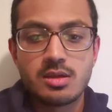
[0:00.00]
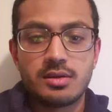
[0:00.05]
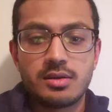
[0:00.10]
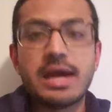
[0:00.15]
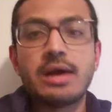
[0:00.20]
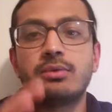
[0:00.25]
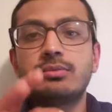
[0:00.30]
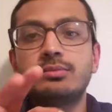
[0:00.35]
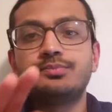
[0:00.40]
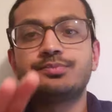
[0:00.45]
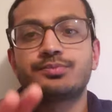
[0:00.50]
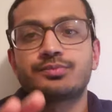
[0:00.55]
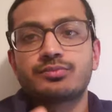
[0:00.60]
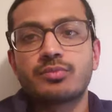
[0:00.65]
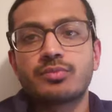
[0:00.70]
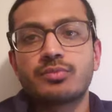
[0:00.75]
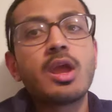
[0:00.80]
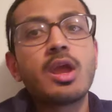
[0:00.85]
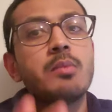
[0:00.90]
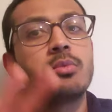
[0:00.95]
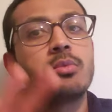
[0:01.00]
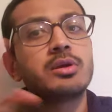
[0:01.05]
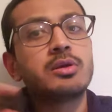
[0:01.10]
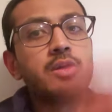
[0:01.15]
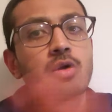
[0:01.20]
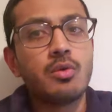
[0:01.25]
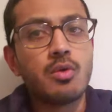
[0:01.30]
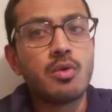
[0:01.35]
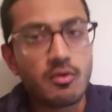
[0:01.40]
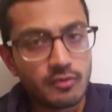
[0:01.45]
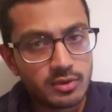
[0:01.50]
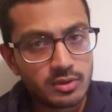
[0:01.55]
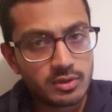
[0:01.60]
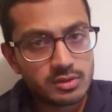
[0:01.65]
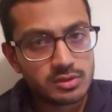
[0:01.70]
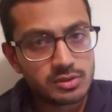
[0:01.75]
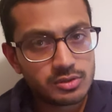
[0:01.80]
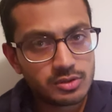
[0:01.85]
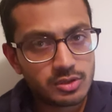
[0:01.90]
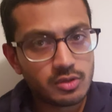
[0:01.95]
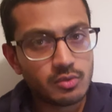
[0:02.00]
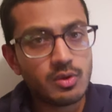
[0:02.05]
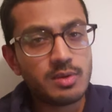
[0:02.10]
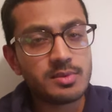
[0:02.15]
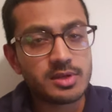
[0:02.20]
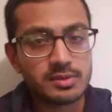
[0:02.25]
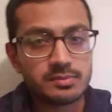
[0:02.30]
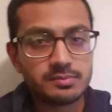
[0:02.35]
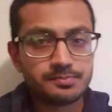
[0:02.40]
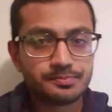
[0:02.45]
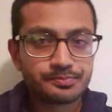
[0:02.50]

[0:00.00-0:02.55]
Now, I'm going to go over to the women.